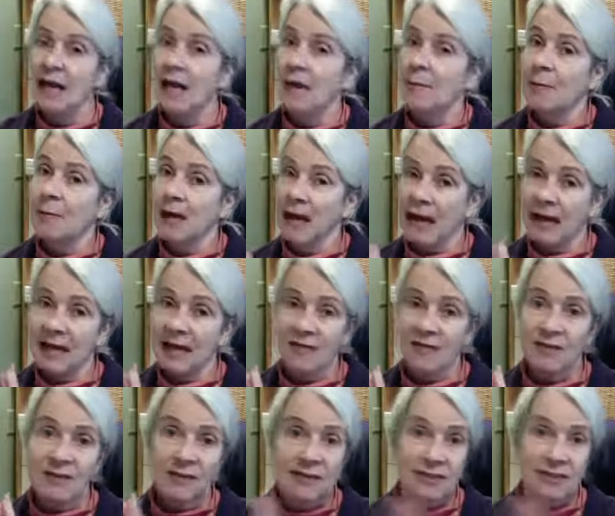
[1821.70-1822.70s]
But any of the
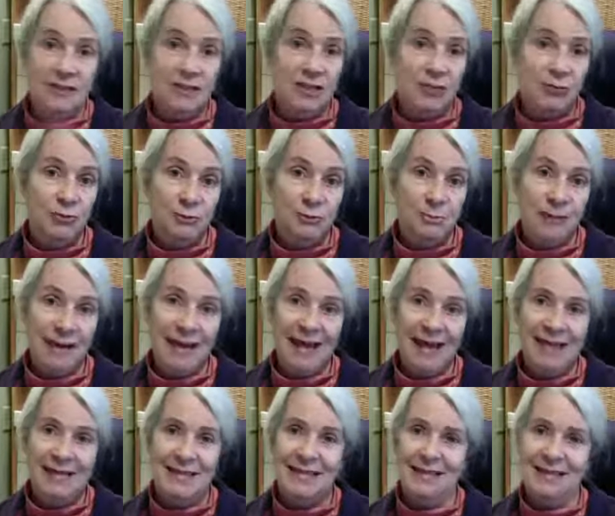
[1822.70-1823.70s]
deciduous
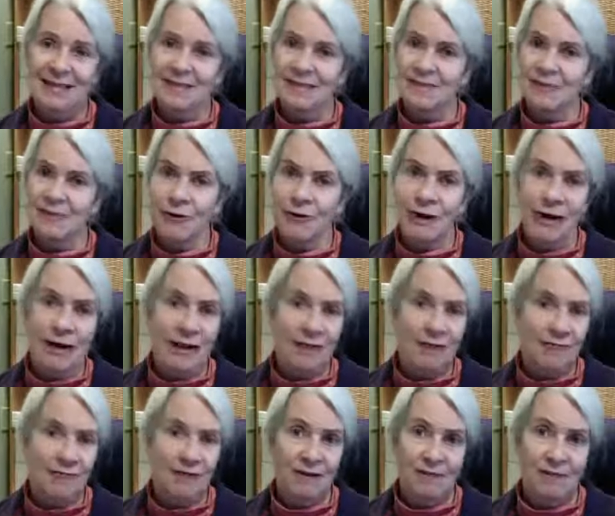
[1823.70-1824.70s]
plants, this is very light,
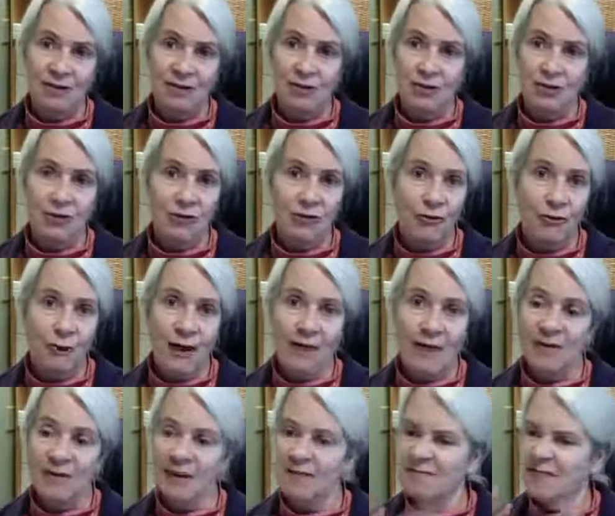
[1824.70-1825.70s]
fluffy snow that we're
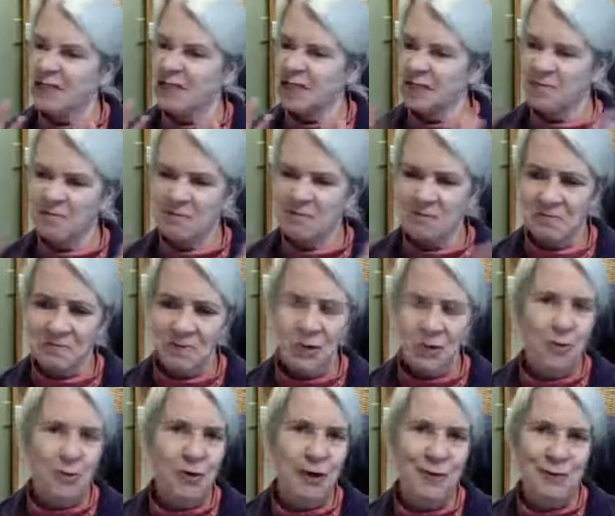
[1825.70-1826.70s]
having. So don't
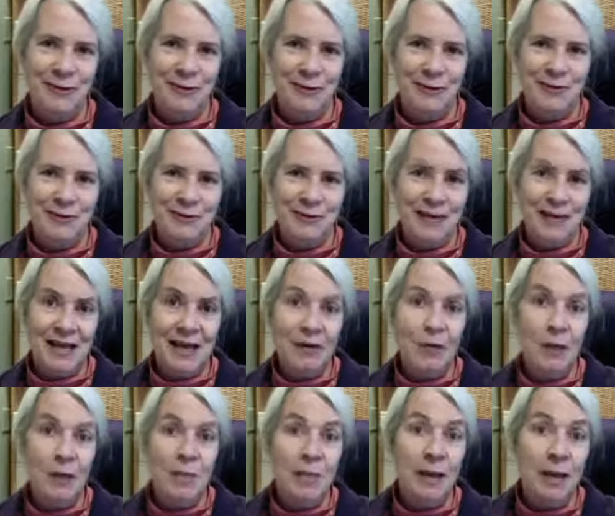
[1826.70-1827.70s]
worry about it. Your son will
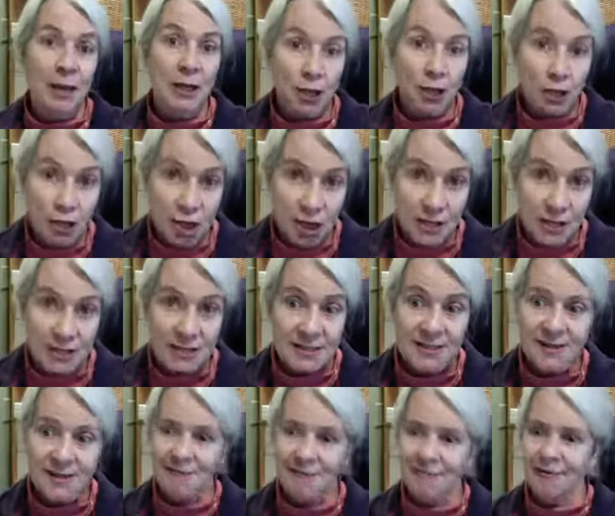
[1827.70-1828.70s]
be just
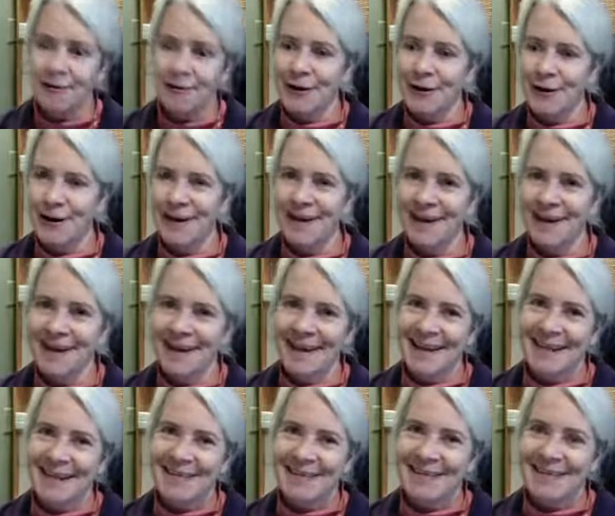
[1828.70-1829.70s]
fine.
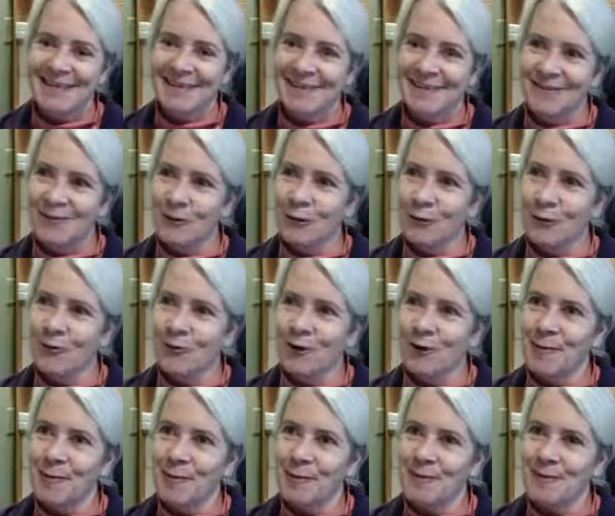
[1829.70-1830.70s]
So no
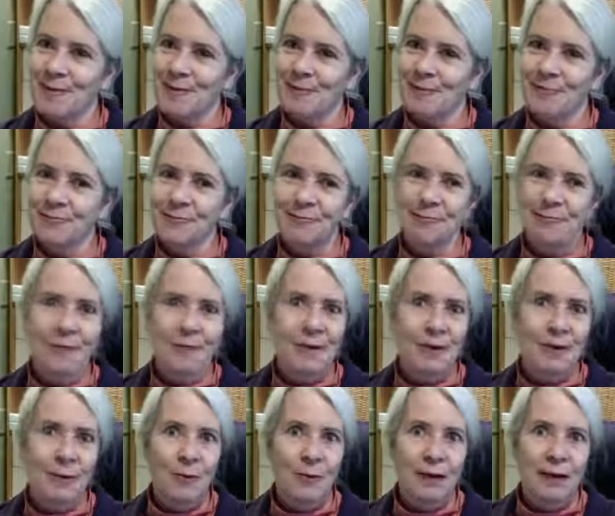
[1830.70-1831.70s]
problems.
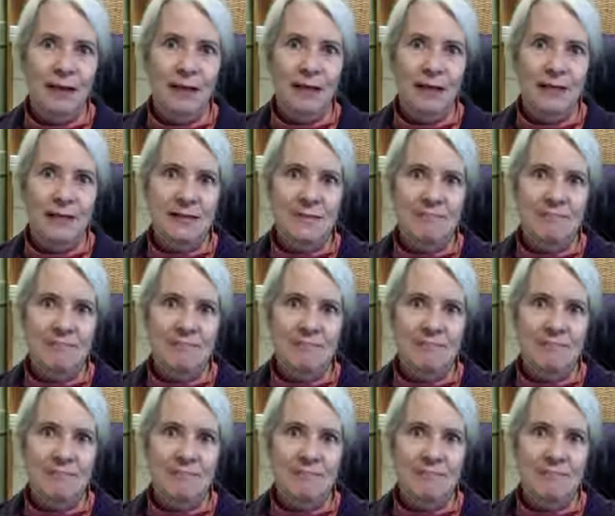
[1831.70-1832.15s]
Well, look at this.